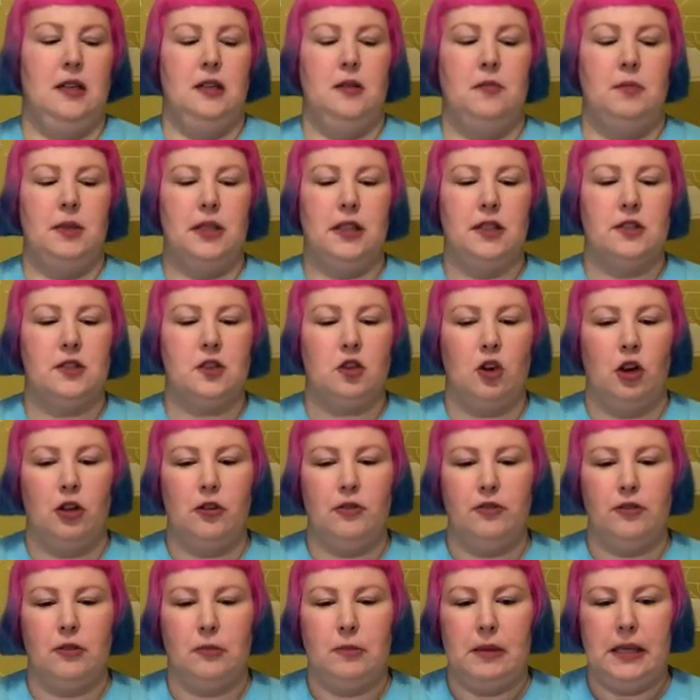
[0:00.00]
biggest con
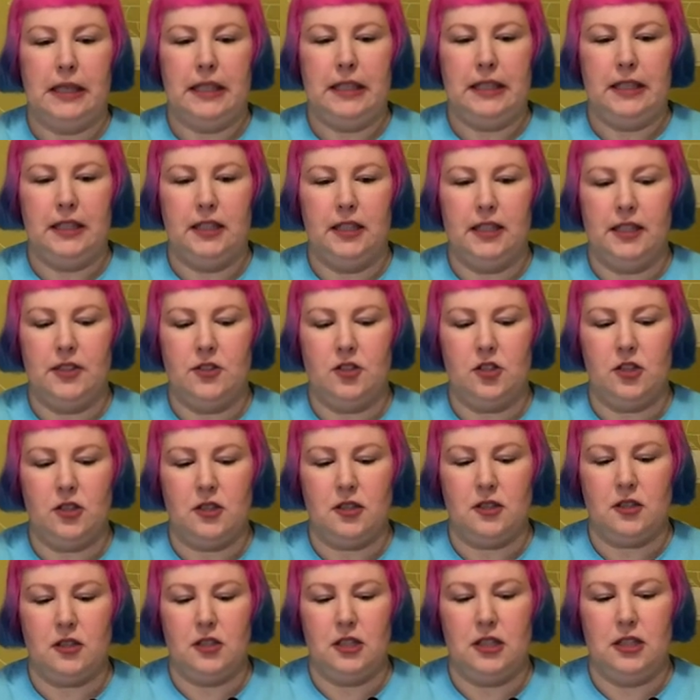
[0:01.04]
for me is
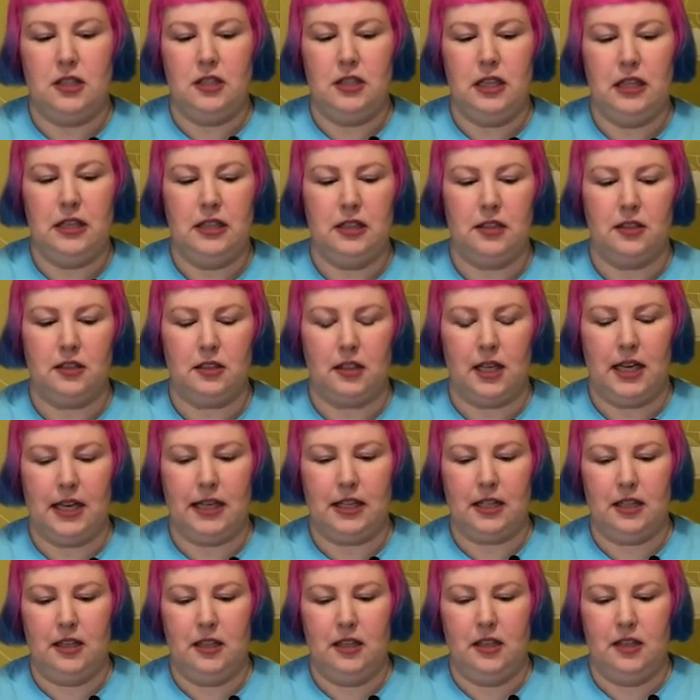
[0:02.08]
just the,
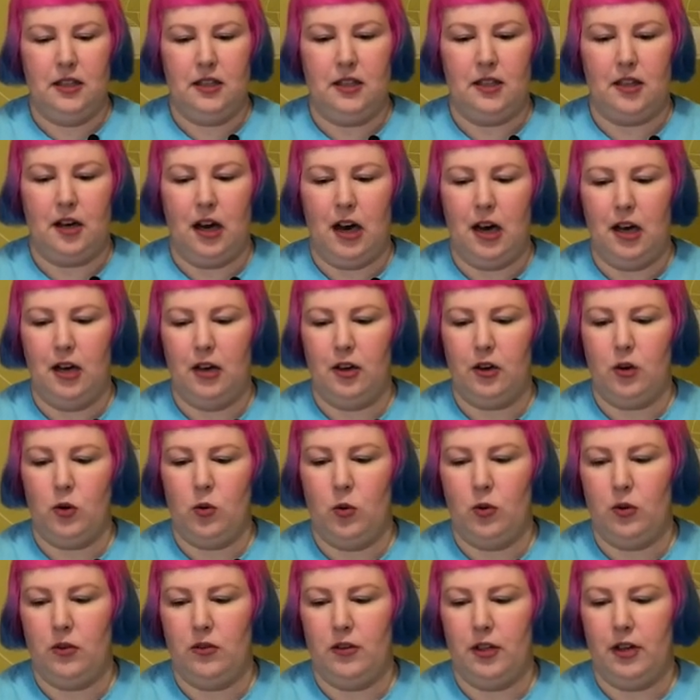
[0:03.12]
like there are
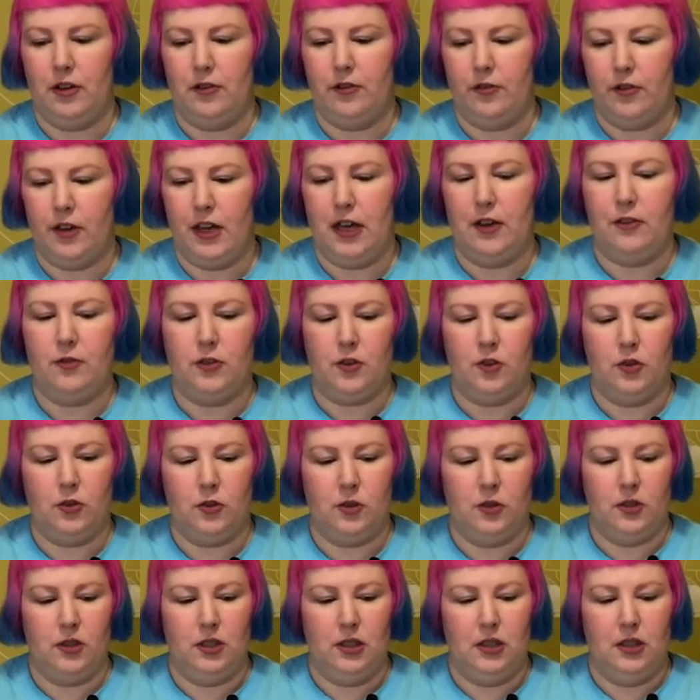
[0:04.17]
a fair
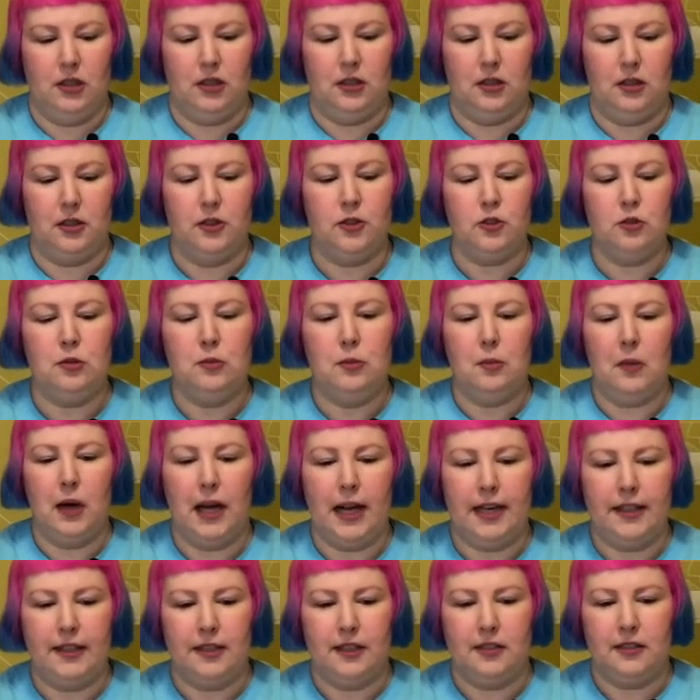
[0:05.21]
few little
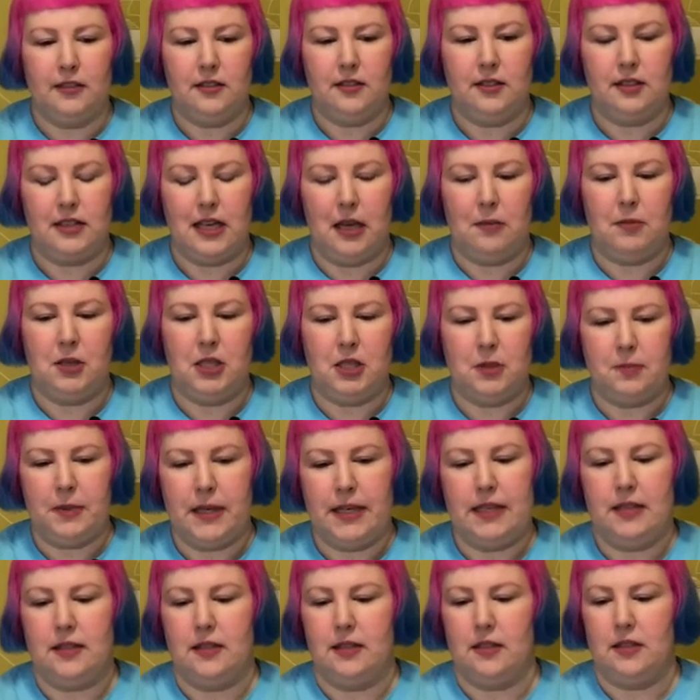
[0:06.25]
minor damage
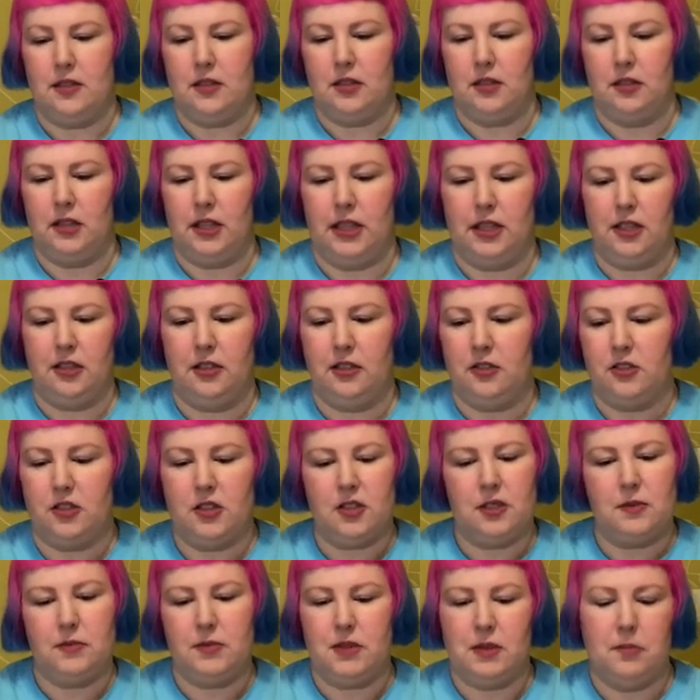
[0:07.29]
pieces. So like
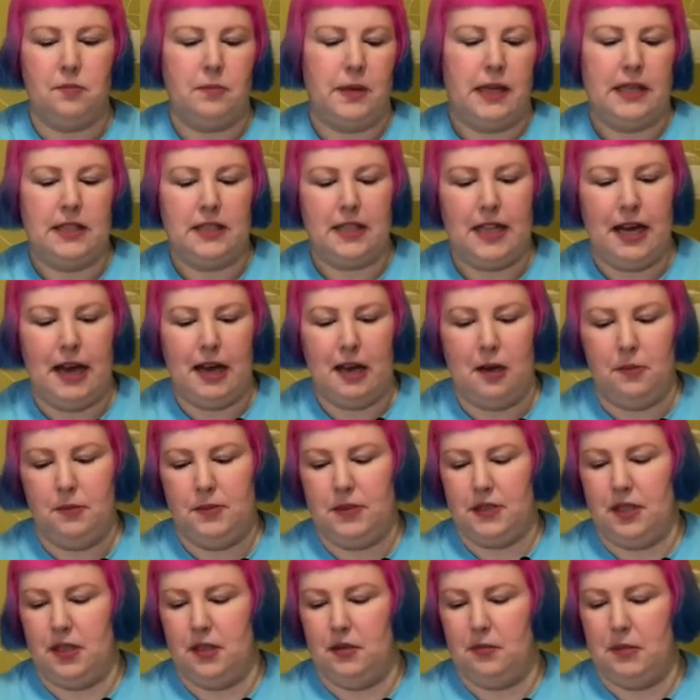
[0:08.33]
just some bent
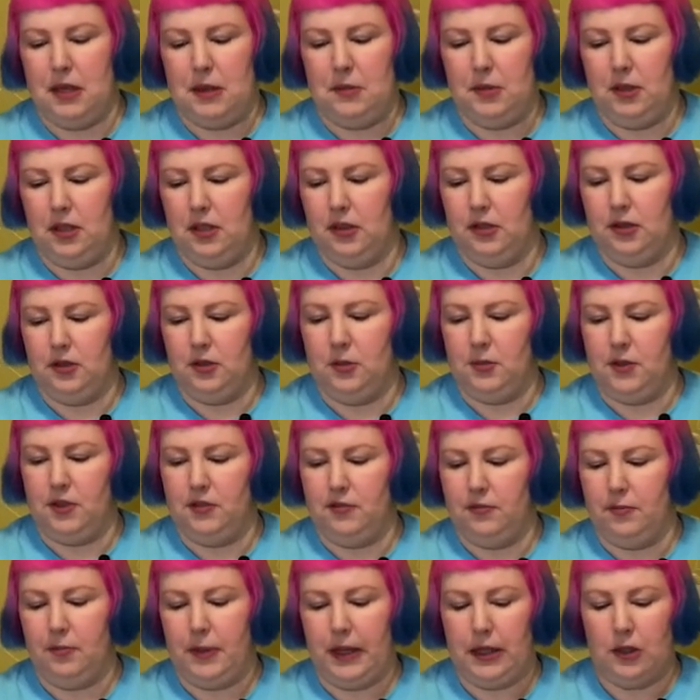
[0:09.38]
tabs and maybe a little bit
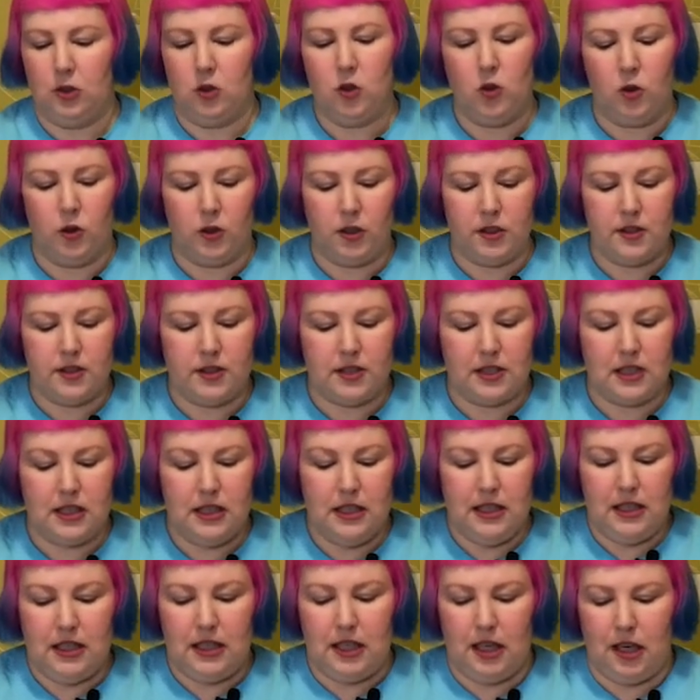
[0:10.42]
of bent corners.
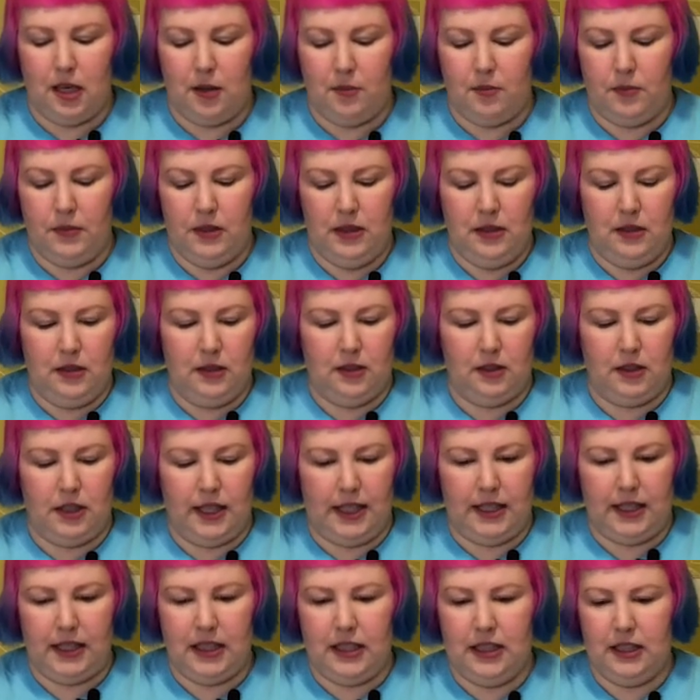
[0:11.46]
Um,
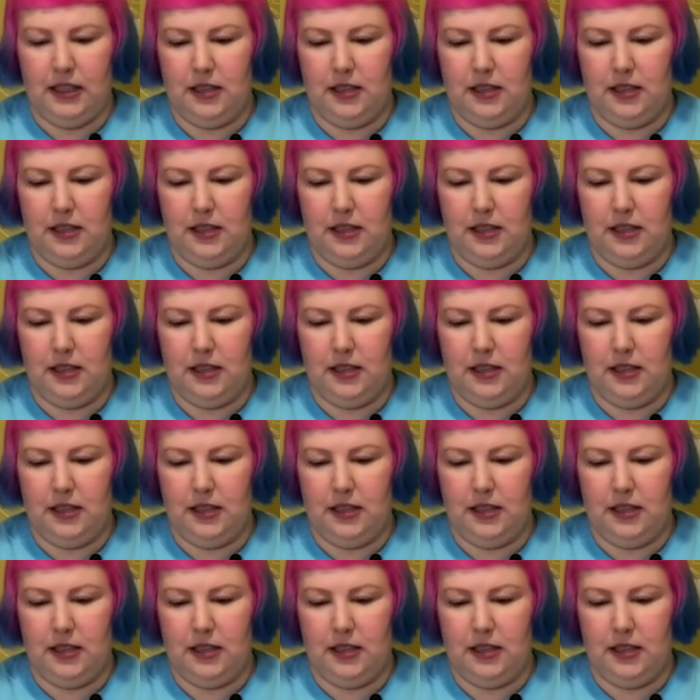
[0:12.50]
like